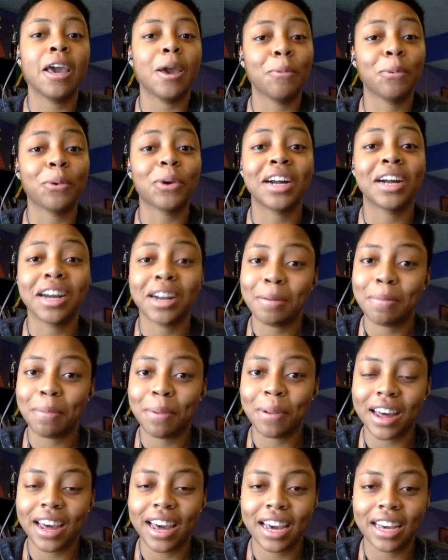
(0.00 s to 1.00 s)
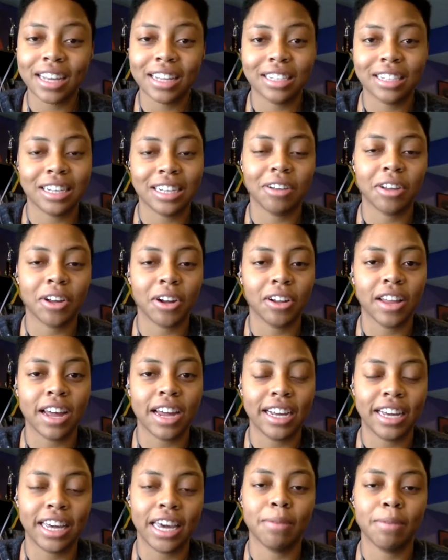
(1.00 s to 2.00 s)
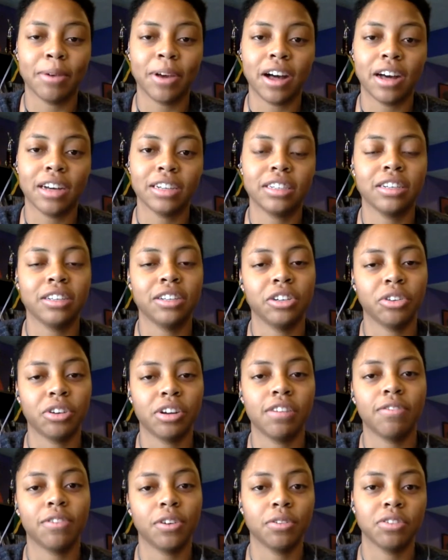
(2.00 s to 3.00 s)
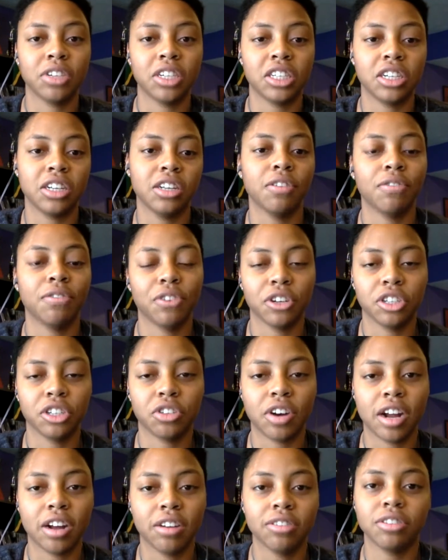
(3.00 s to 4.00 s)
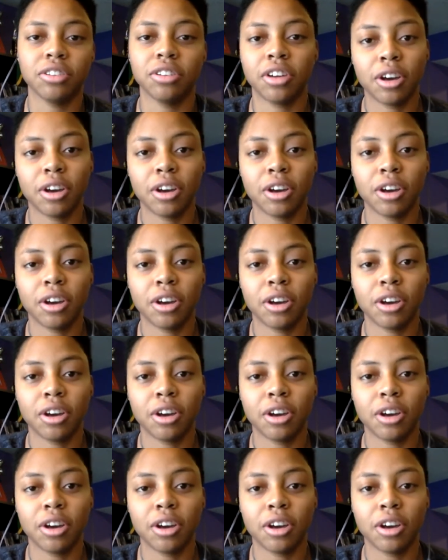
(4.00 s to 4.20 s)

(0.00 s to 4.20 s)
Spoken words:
And we're going to play the South Carolina Gamecocks in the Greenville region in the first round.